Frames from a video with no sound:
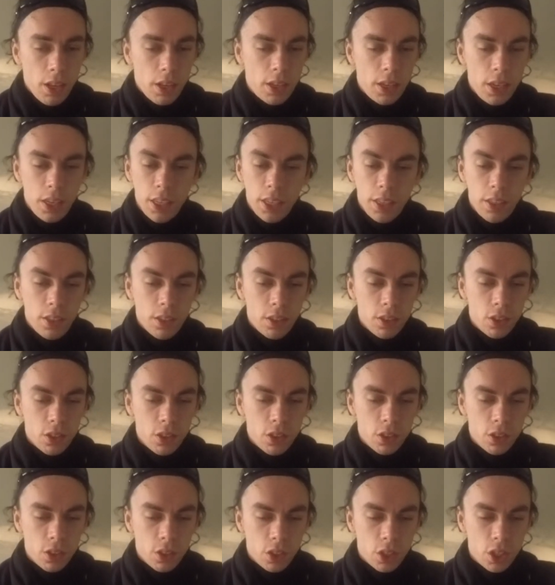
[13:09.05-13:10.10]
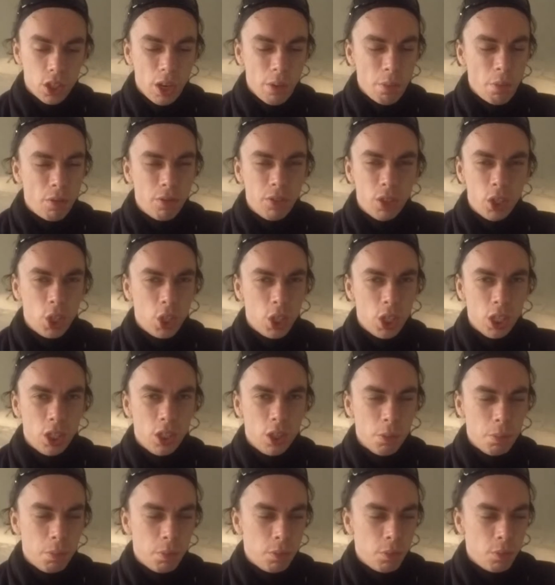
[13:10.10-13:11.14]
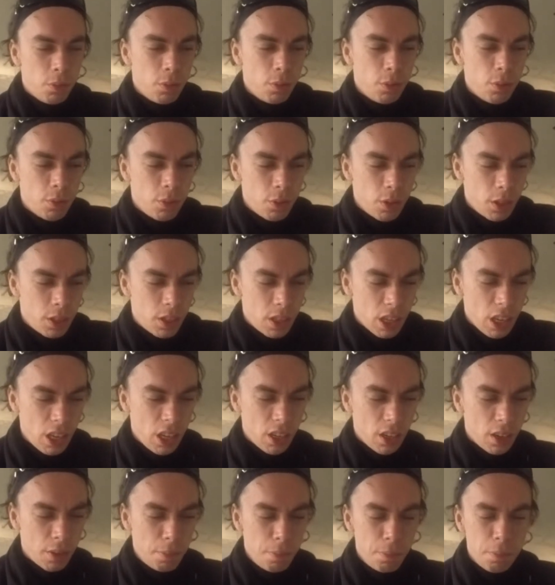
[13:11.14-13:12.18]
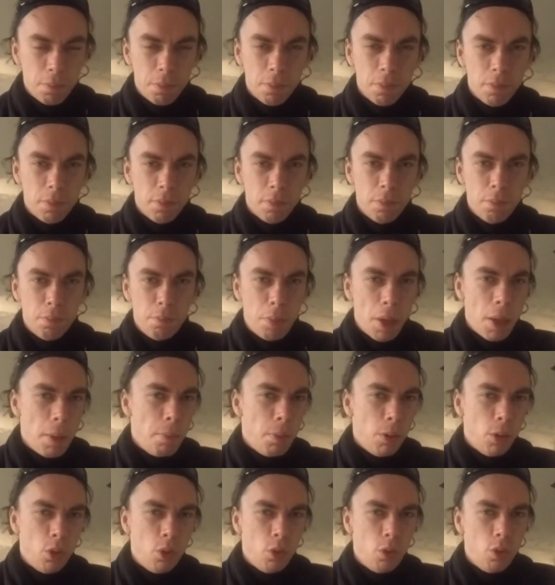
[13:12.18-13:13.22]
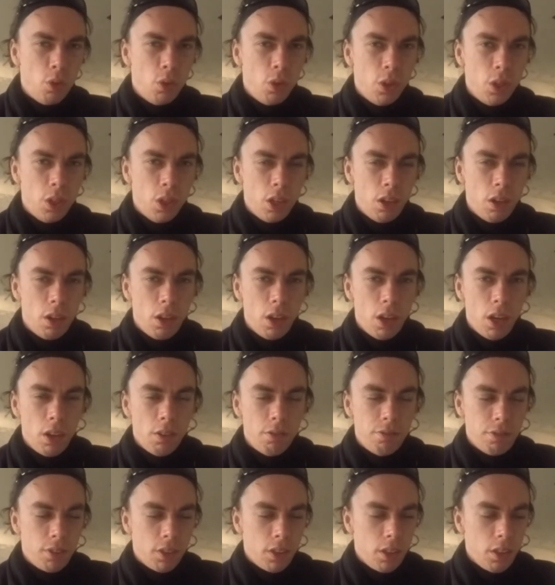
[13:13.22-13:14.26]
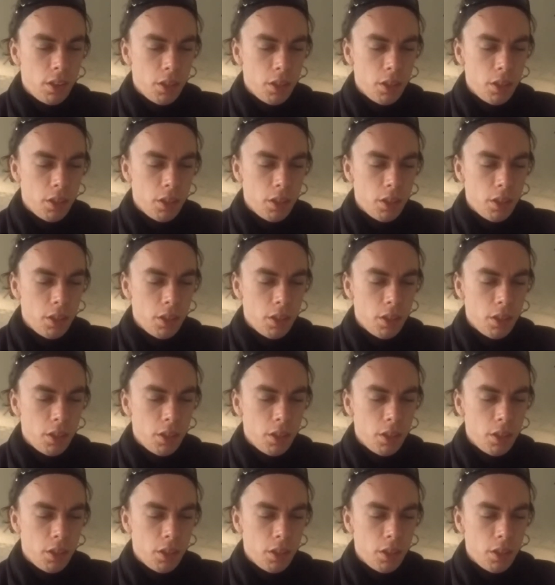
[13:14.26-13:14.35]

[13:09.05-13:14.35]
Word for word: Clean some of the shit up that other people have